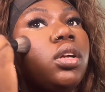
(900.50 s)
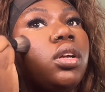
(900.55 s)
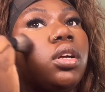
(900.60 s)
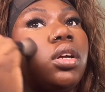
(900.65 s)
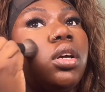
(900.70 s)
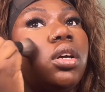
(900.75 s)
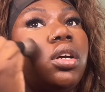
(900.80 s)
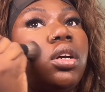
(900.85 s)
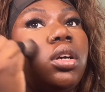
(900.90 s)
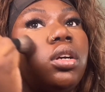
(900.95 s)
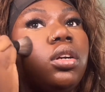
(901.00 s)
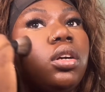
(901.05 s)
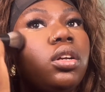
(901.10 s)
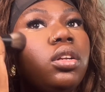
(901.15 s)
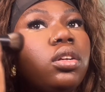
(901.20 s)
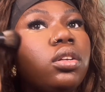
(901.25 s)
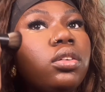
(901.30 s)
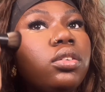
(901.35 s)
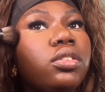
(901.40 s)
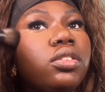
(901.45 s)
And
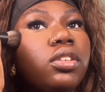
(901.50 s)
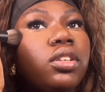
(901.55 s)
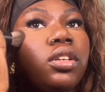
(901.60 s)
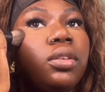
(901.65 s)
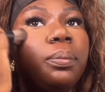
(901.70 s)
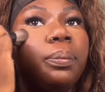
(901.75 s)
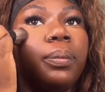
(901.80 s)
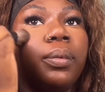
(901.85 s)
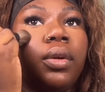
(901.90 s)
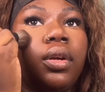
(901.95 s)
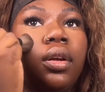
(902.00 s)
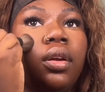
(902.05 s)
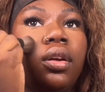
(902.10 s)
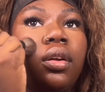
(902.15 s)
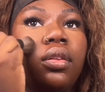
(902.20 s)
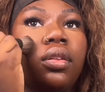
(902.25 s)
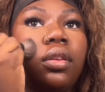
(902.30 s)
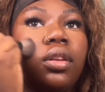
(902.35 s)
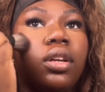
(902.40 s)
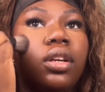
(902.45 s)
another tip
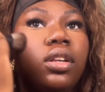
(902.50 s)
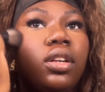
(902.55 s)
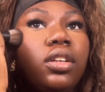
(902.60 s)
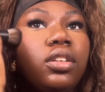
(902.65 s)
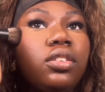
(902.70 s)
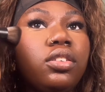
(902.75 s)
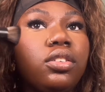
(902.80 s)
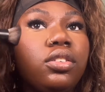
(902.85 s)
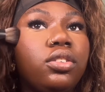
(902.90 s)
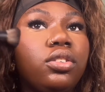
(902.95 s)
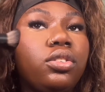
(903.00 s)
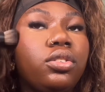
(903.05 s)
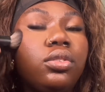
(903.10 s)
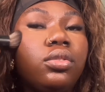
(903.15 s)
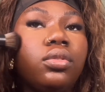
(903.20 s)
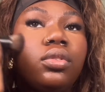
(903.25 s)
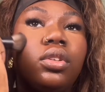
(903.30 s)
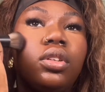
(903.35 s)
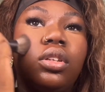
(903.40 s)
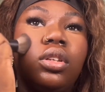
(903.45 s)
that I like to
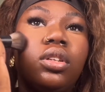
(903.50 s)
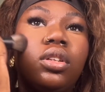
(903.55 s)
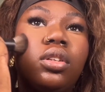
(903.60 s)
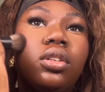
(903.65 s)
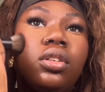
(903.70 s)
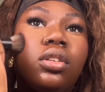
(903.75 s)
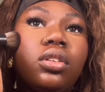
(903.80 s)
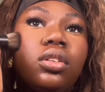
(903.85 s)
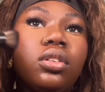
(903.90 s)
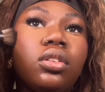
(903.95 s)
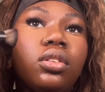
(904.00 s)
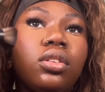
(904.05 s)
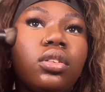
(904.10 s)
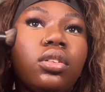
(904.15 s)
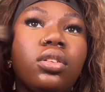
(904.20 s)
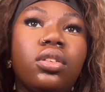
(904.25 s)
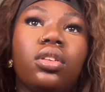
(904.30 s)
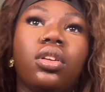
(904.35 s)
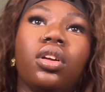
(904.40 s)
do is